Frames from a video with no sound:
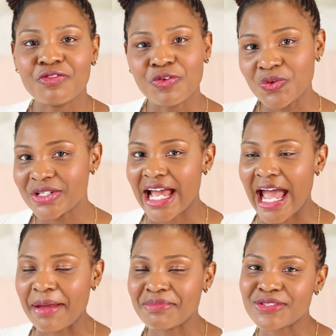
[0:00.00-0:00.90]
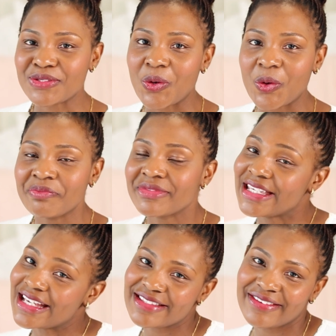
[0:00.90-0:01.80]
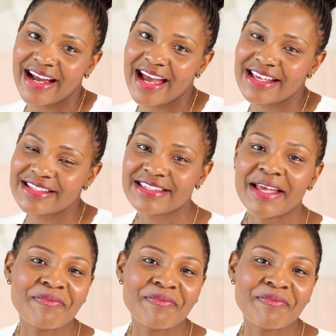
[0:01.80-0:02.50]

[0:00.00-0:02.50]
full time. So yes, you guys,